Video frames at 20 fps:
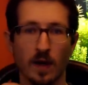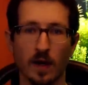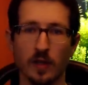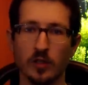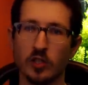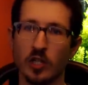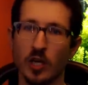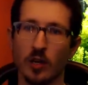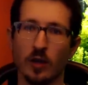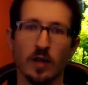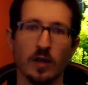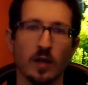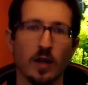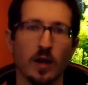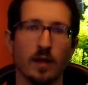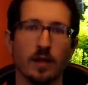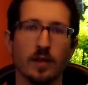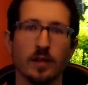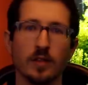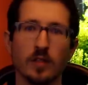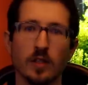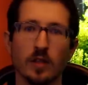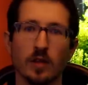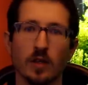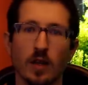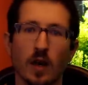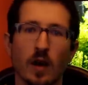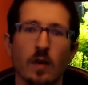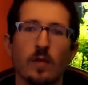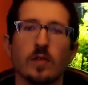sharing knowledge and the
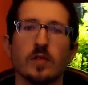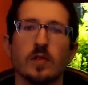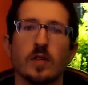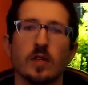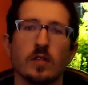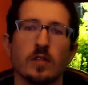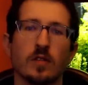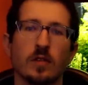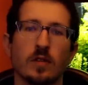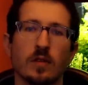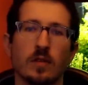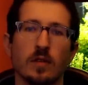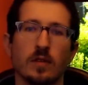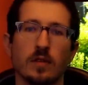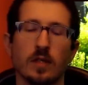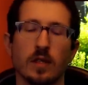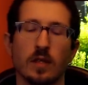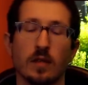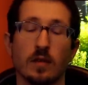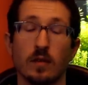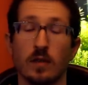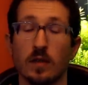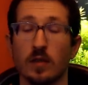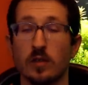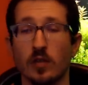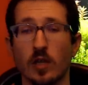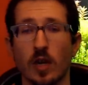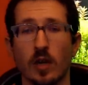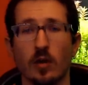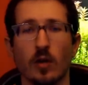conversations it
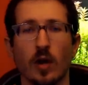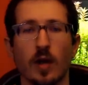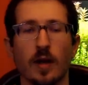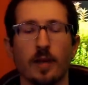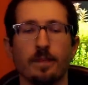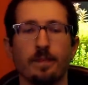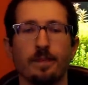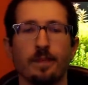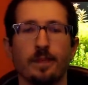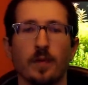can generate.